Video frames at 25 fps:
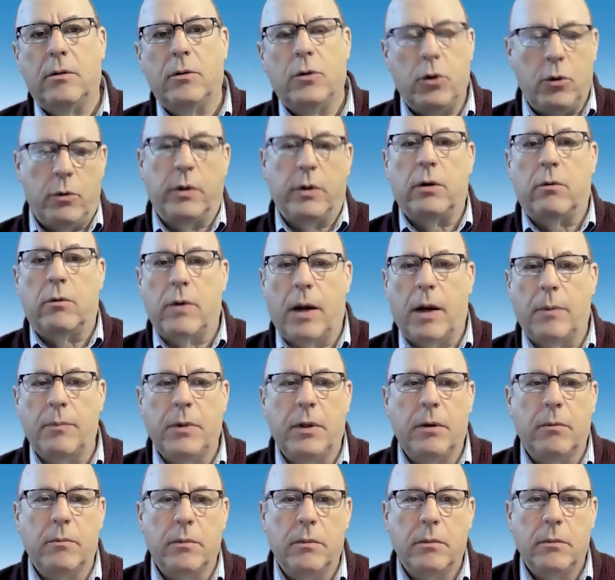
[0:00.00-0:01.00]
Do you interrupt
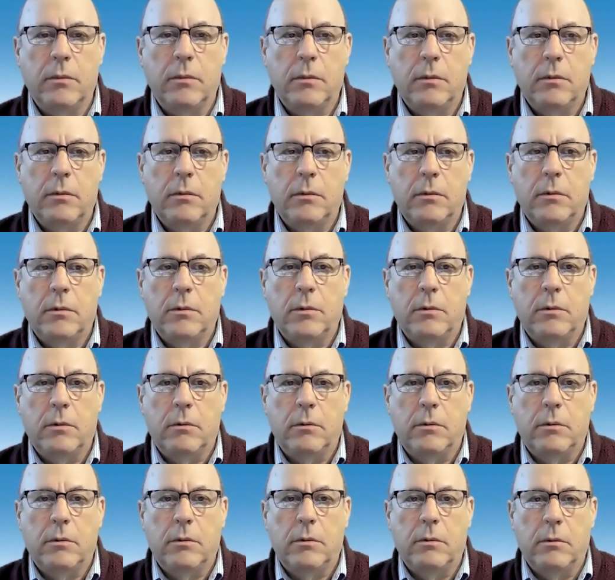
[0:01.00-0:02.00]
them?
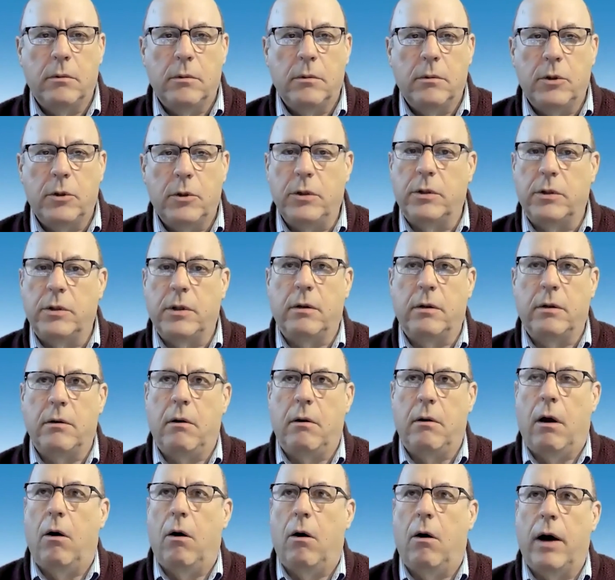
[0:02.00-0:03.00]
She said,
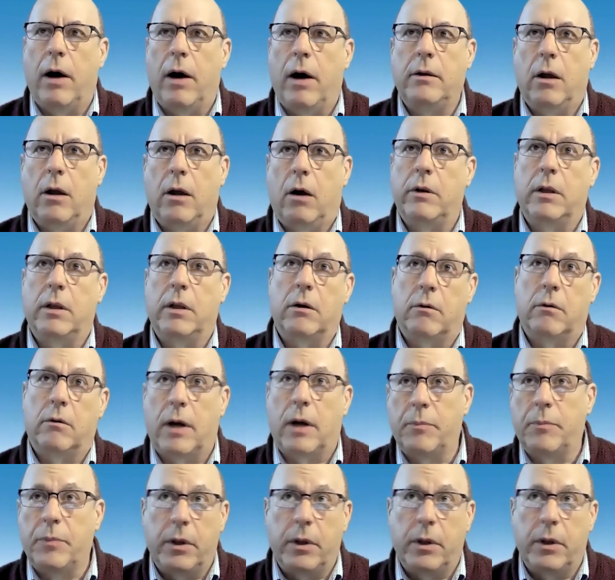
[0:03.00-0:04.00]
no, I don't
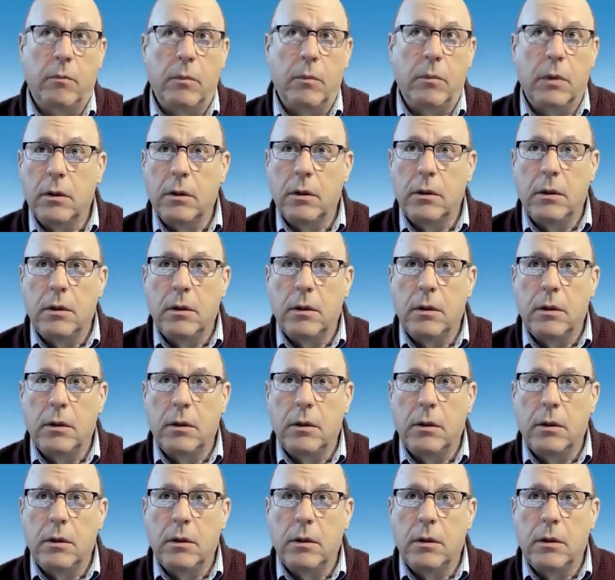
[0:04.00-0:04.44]
interrupt them.